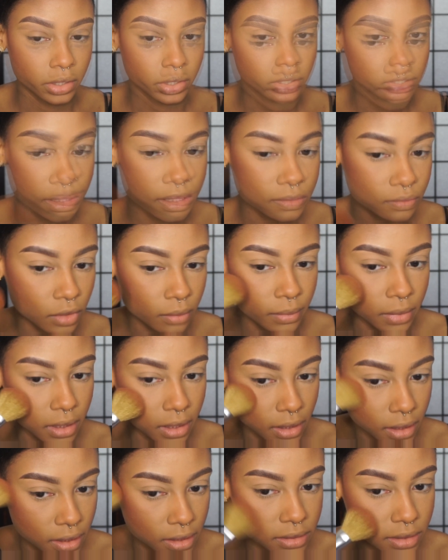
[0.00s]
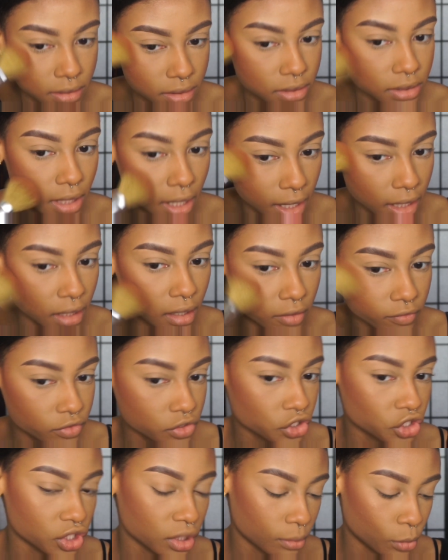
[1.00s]
I like this one because it's kind of
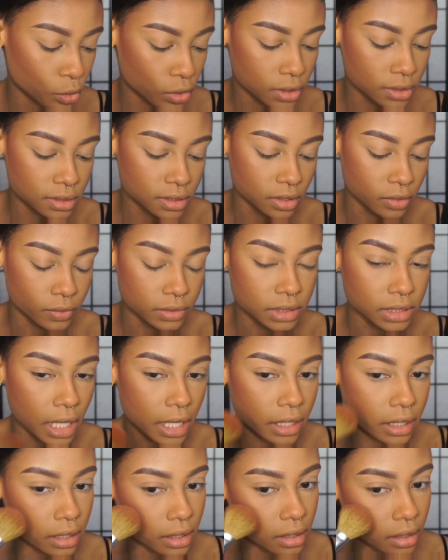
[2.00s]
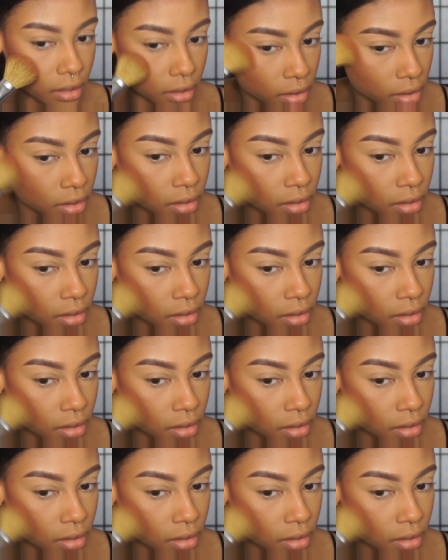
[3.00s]
shimmery, so it's like a